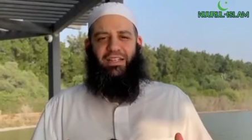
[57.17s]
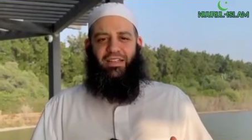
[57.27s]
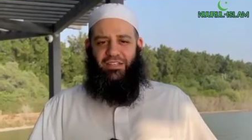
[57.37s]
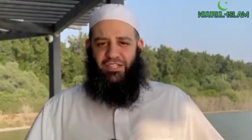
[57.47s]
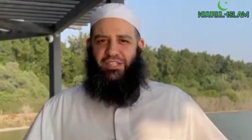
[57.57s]

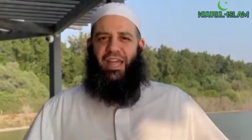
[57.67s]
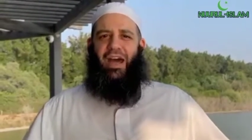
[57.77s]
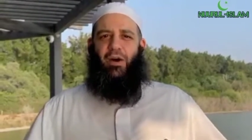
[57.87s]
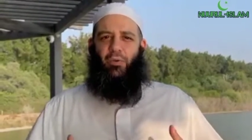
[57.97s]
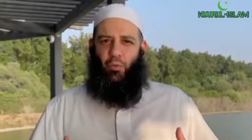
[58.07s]
This is
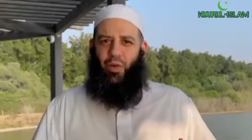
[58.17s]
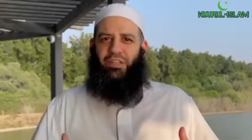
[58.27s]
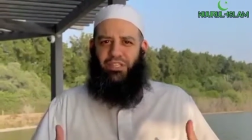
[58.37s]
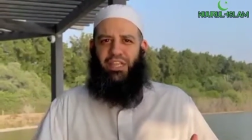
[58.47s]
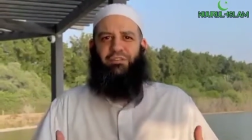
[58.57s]
how one
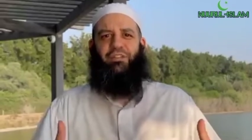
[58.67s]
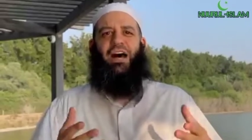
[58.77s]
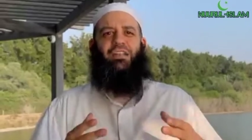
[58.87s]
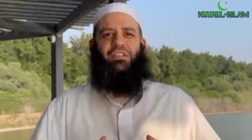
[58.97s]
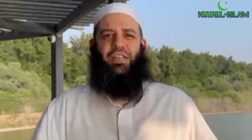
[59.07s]

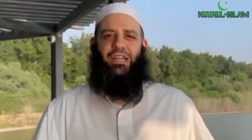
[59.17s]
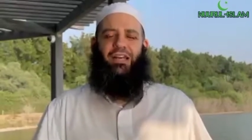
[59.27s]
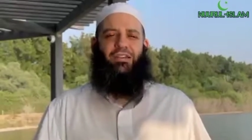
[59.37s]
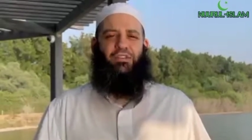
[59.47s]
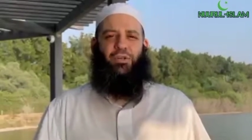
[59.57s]
safeguards
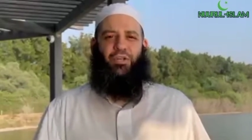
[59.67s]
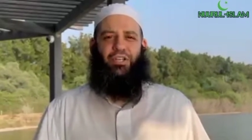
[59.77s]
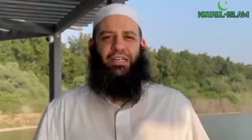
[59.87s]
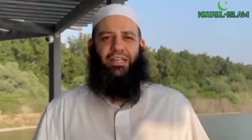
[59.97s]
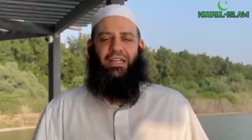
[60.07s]
Allah Azza wa
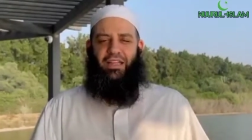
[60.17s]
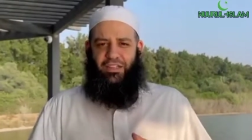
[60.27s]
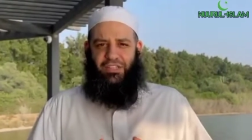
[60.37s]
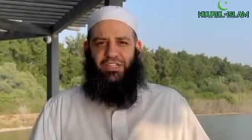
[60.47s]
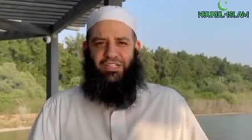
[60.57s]
Jal.
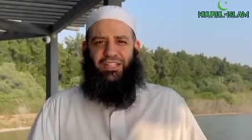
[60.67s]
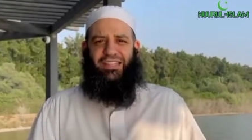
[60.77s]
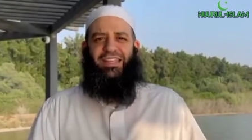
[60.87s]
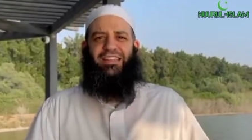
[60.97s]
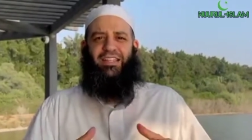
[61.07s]
This is the
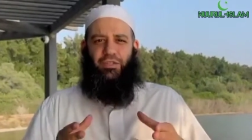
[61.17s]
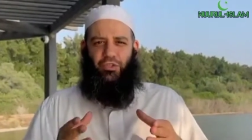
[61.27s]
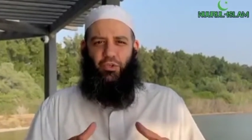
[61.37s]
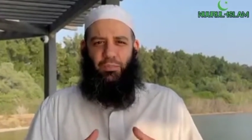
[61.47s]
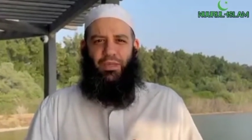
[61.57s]
deed that you
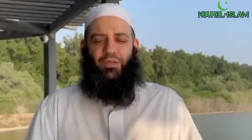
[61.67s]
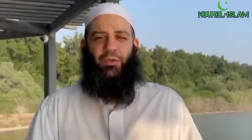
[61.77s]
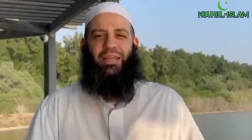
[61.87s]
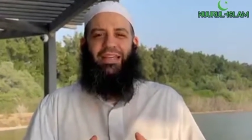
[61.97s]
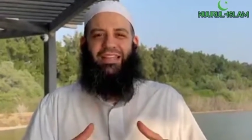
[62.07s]
should be
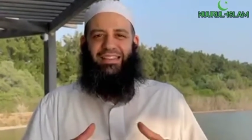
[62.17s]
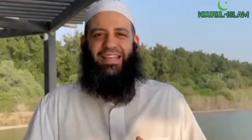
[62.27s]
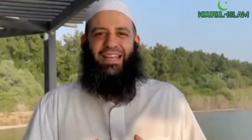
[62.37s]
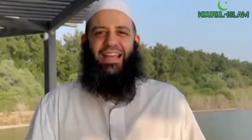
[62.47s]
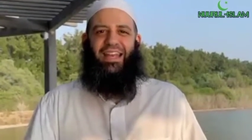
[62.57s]
doing
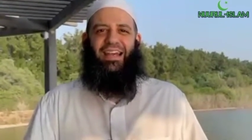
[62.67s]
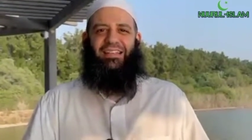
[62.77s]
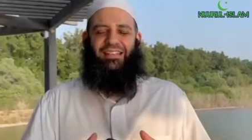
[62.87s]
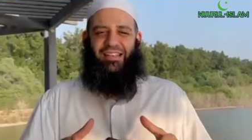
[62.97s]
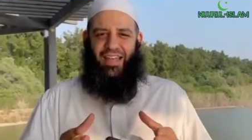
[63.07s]
day and
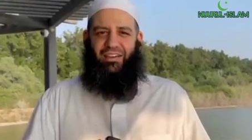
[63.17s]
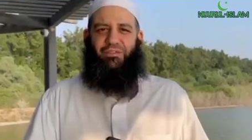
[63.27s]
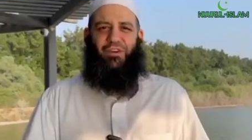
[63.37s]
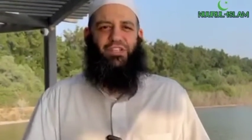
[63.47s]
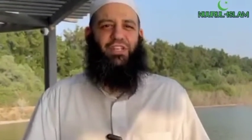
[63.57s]
night,
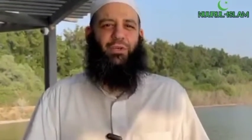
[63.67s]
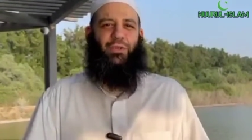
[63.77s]
every single